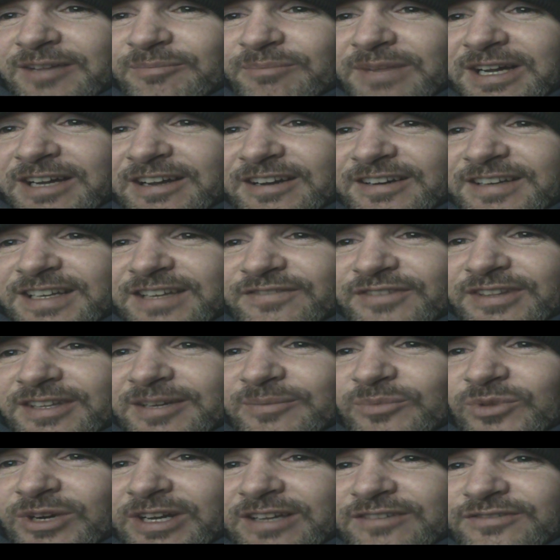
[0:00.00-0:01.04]
Empire giving
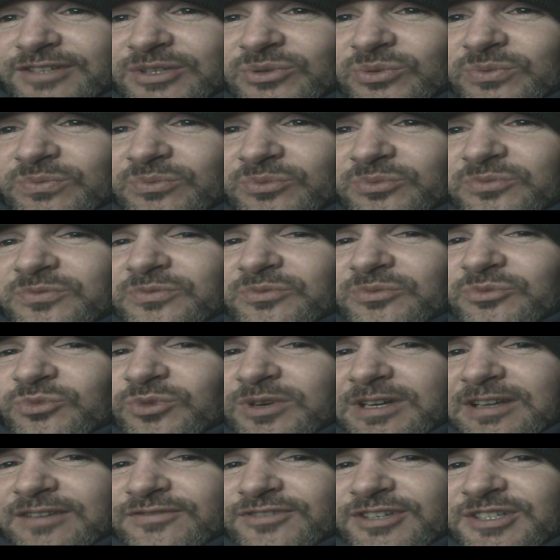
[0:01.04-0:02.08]
them
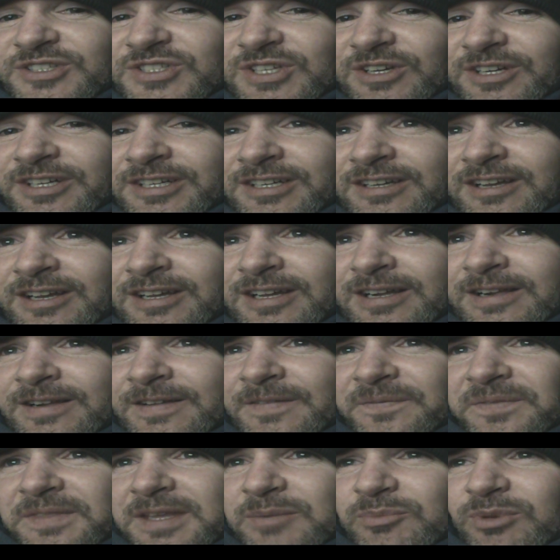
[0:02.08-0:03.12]
whatever it took,
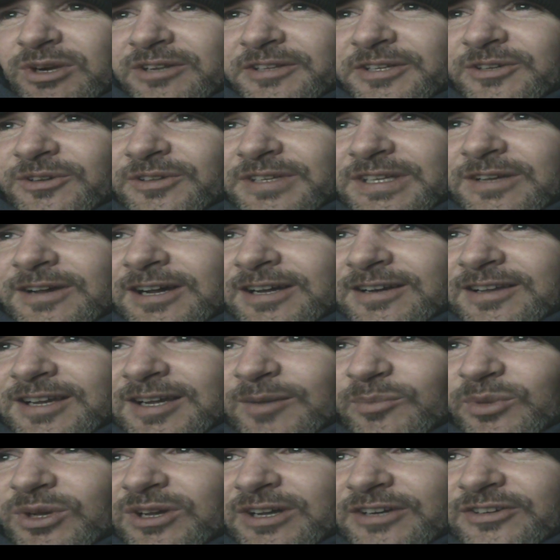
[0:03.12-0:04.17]
they probably only got a
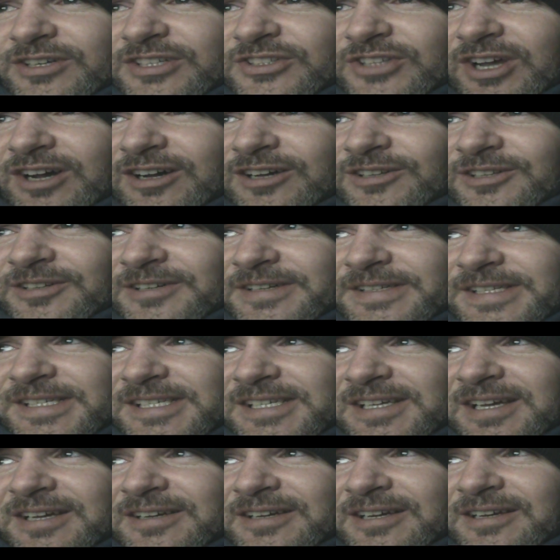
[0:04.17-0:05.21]
couple
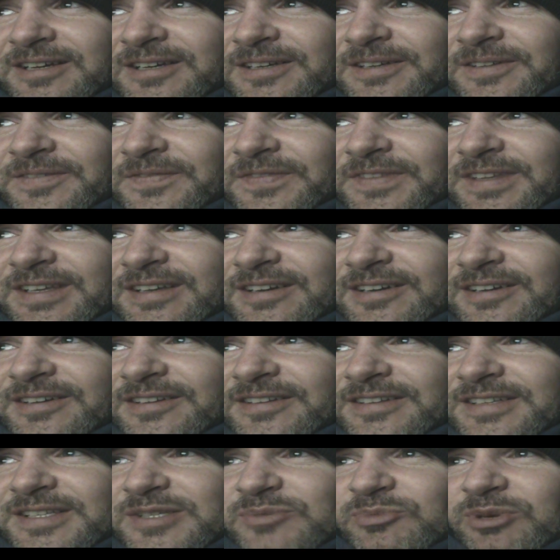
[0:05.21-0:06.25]
$100s.
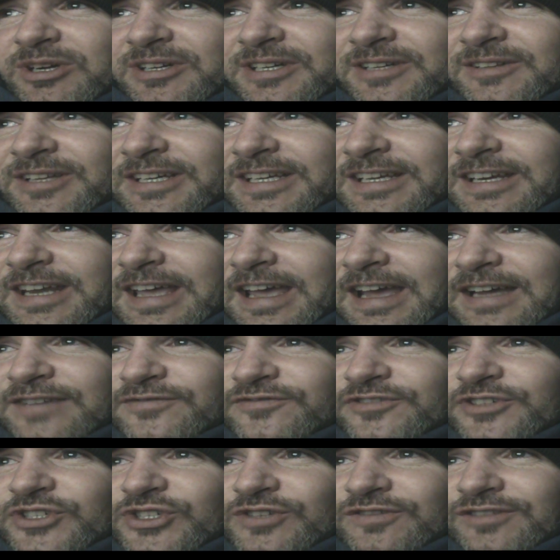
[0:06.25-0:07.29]
It's probably an
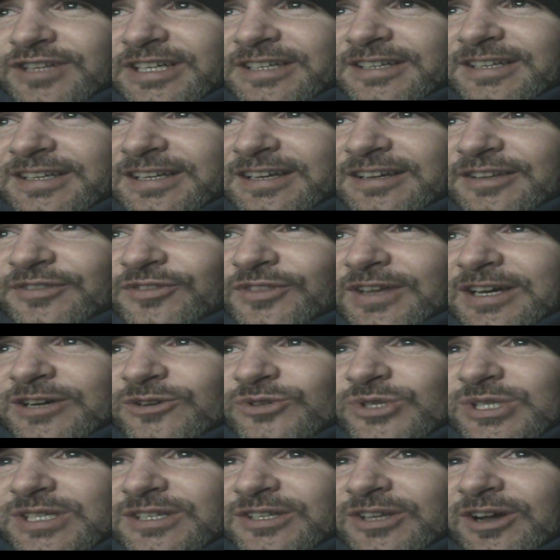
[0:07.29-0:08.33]
average of
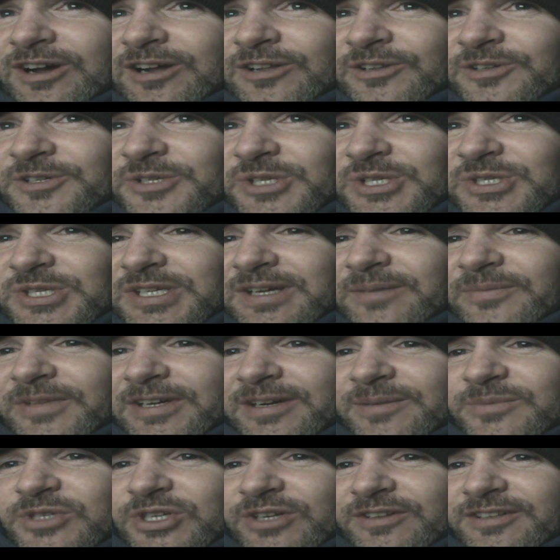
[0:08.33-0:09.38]
$1,000 or something.
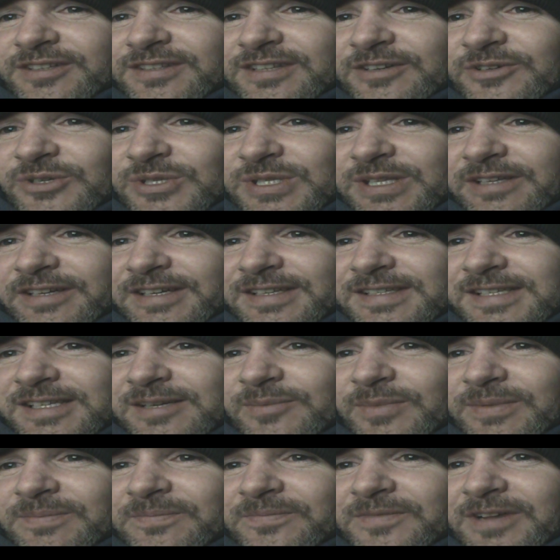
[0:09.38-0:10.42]
I'm sure that there was
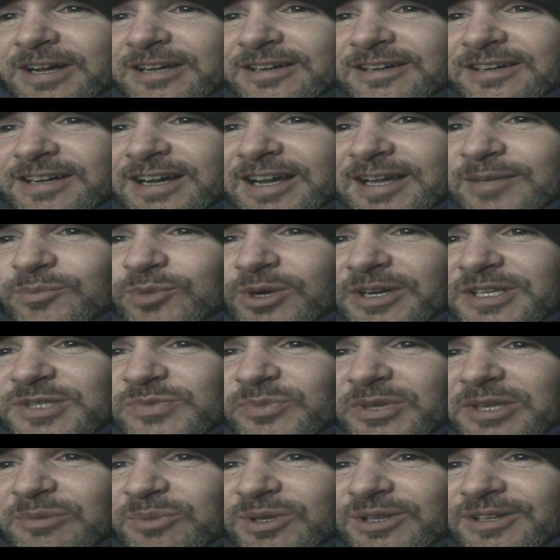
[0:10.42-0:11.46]
some high priced
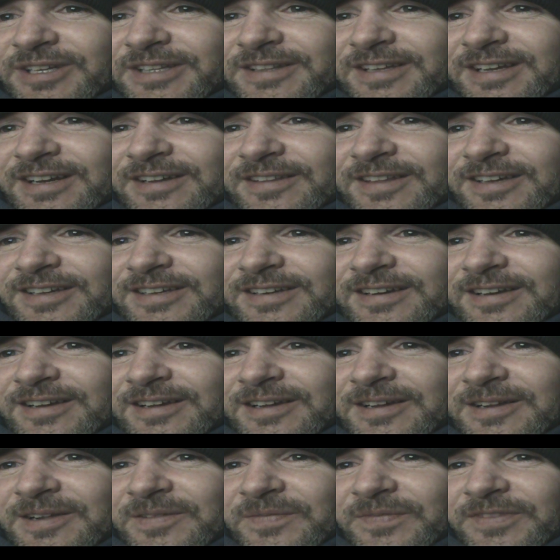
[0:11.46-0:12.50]
people in there that,
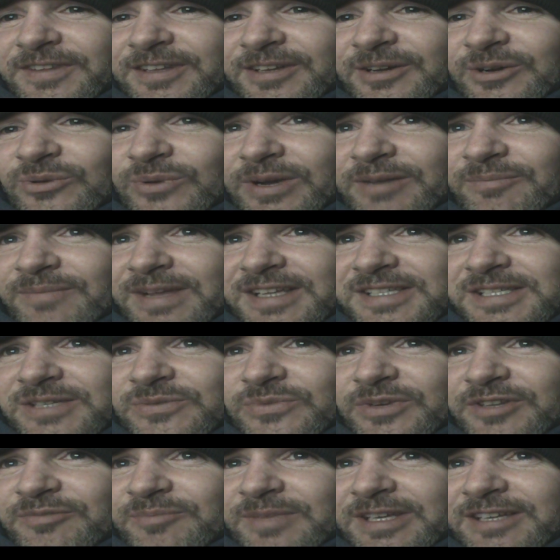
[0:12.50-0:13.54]
went
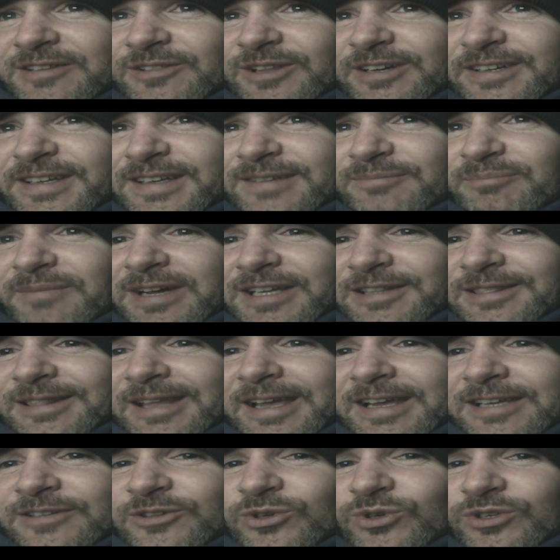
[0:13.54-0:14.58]
messing with me, like my
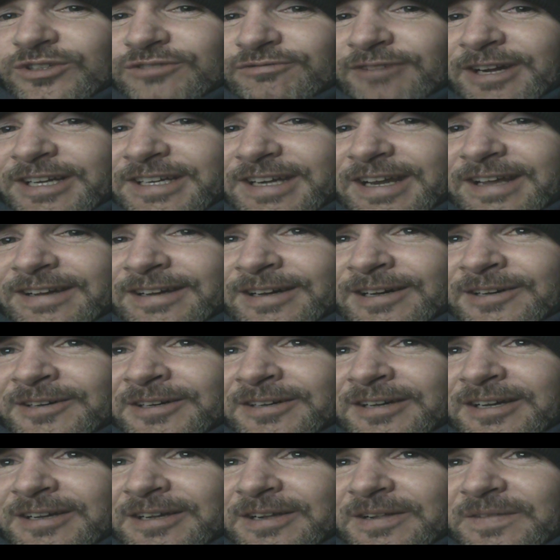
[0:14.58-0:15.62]
landlord right
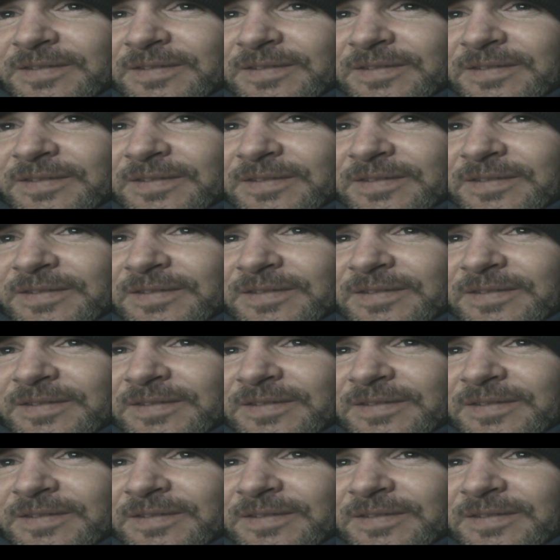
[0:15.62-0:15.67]
now.